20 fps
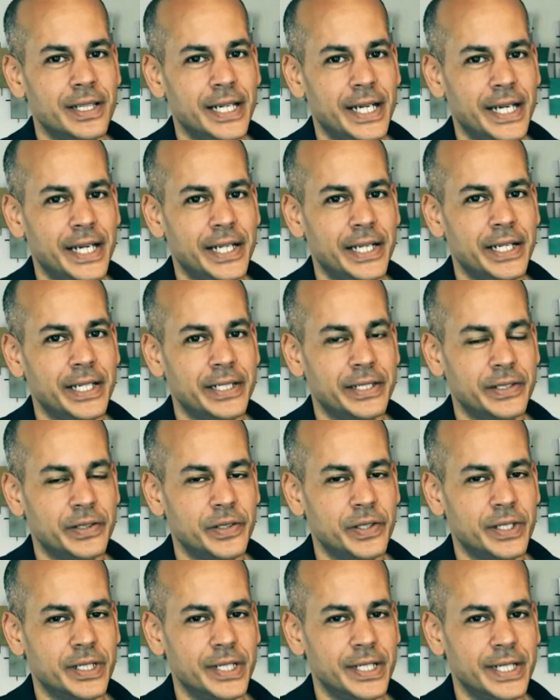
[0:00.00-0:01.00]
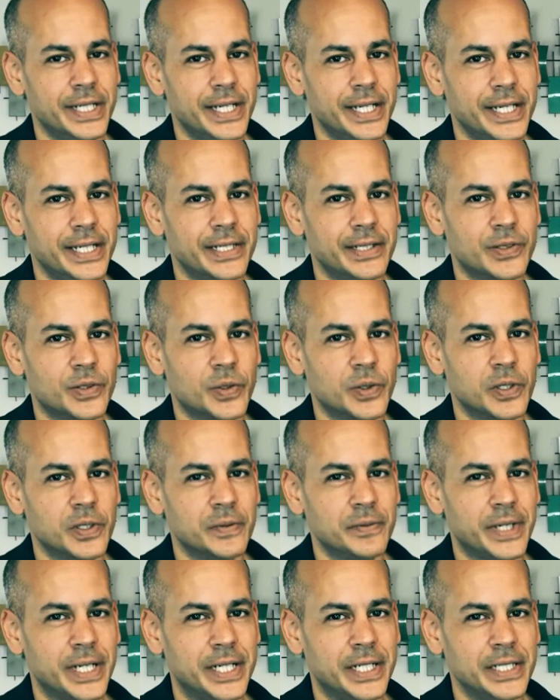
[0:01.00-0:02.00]
that you're gonna get
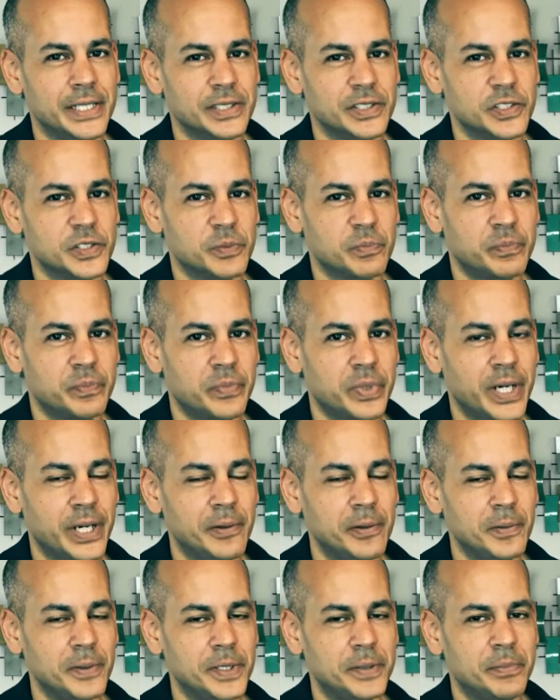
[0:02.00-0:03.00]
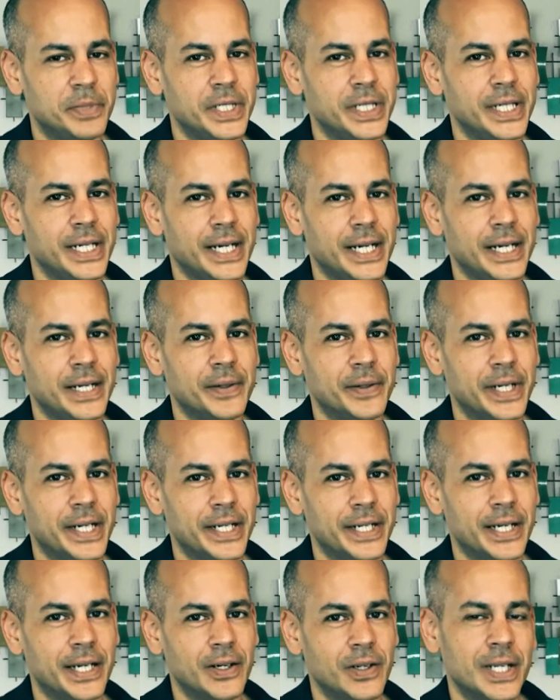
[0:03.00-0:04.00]
coronavirus is probably pretty high
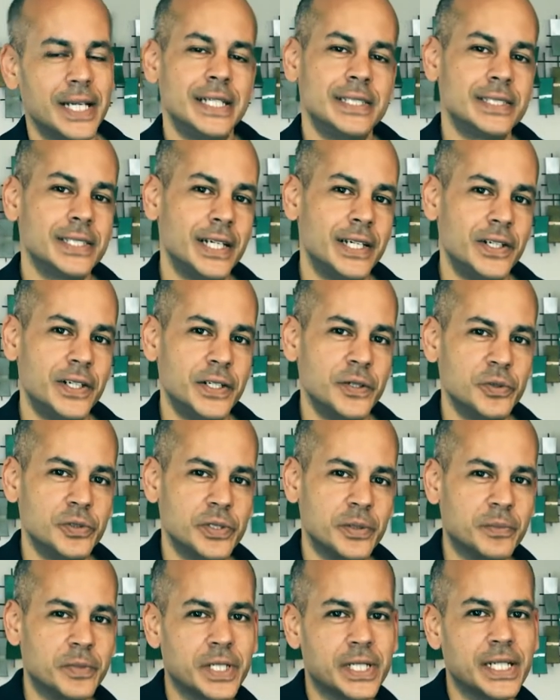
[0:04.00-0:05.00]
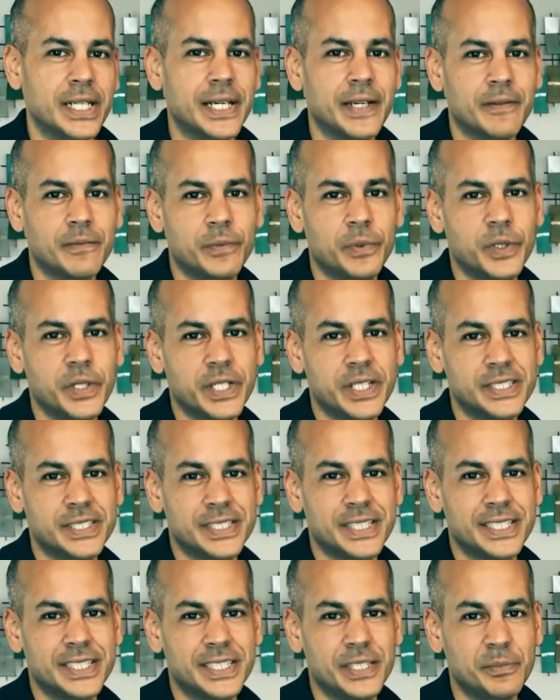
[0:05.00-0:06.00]
right now. Last I heard it was something like 40 to
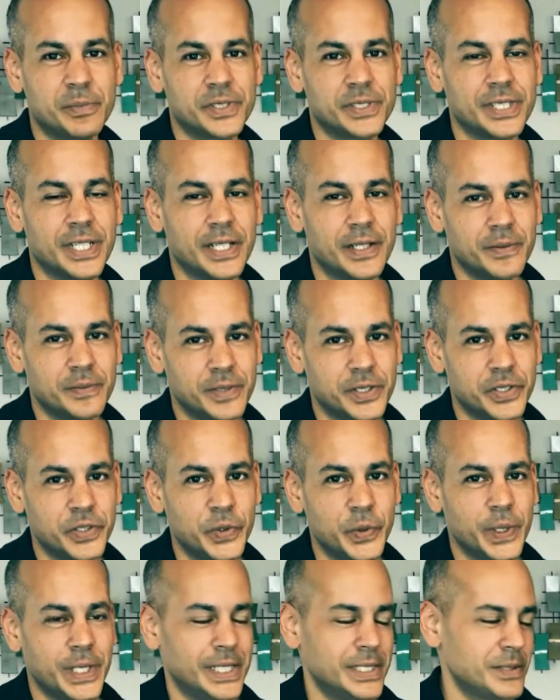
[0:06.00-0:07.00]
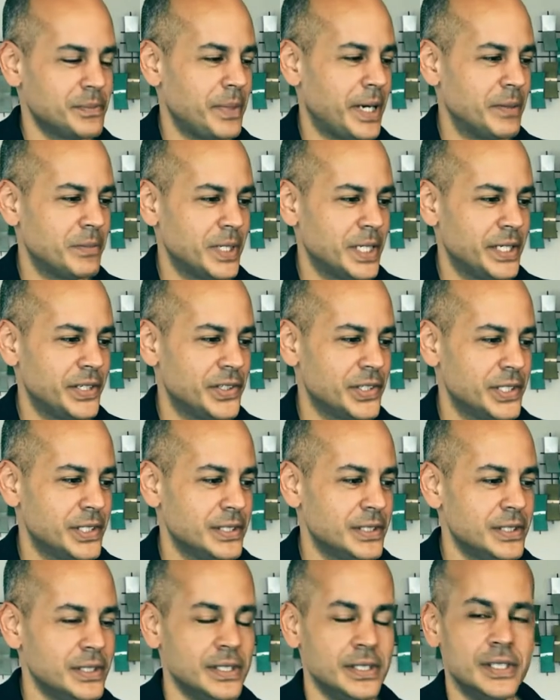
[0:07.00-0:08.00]
60% of the US
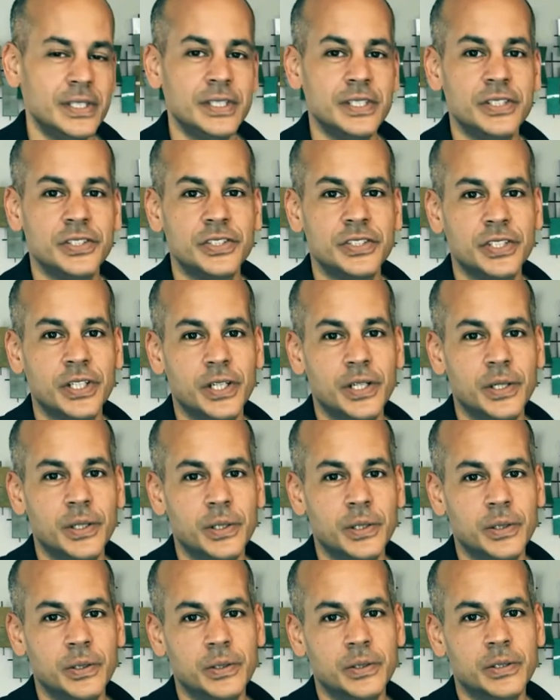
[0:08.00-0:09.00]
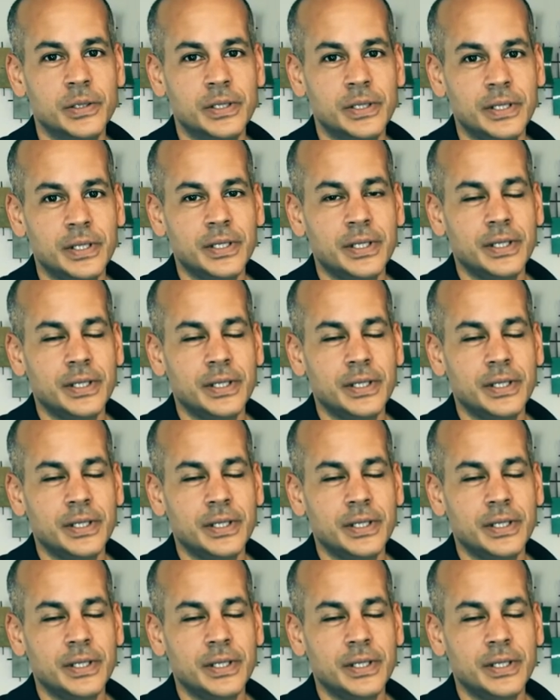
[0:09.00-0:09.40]
population. So